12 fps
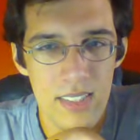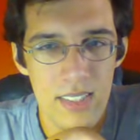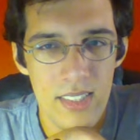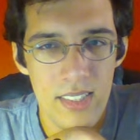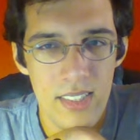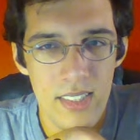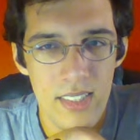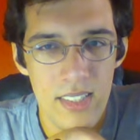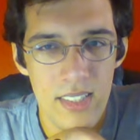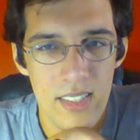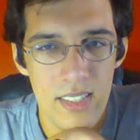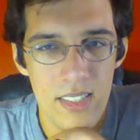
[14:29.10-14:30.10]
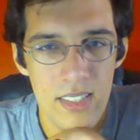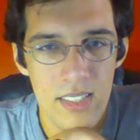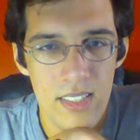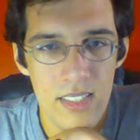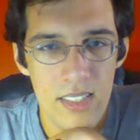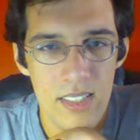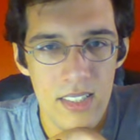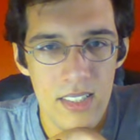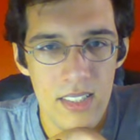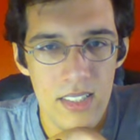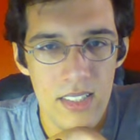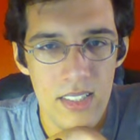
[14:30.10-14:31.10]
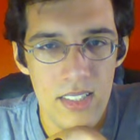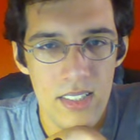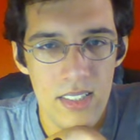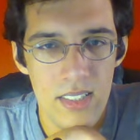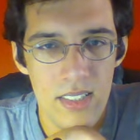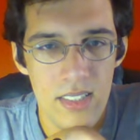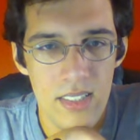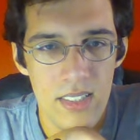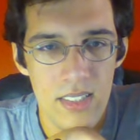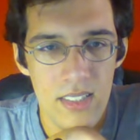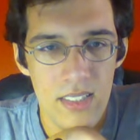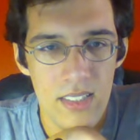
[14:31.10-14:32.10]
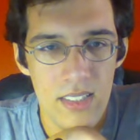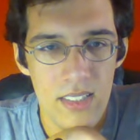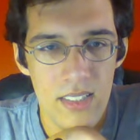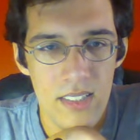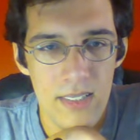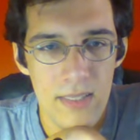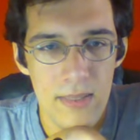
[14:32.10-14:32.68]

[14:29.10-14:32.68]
No one is speaking in this clip.